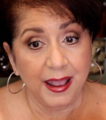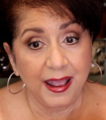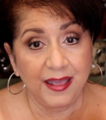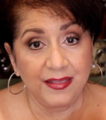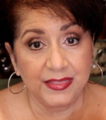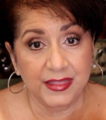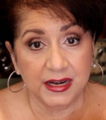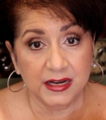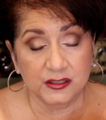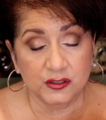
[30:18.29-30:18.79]

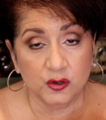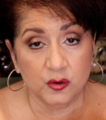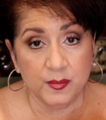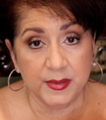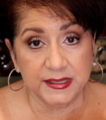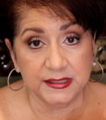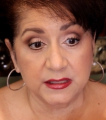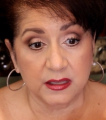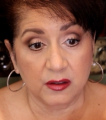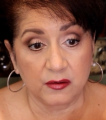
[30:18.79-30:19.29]
And then I told
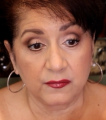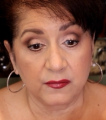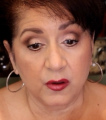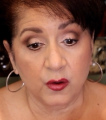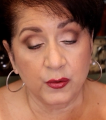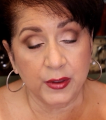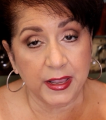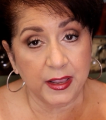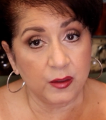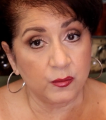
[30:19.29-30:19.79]
myself,
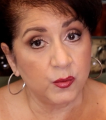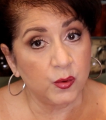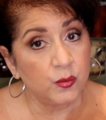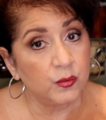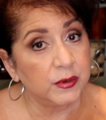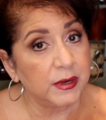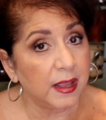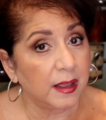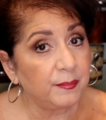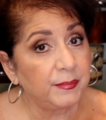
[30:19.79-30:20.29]
okay, we
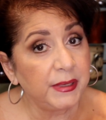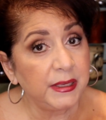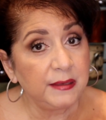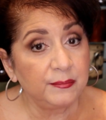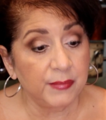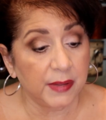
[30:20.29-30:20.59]
will not be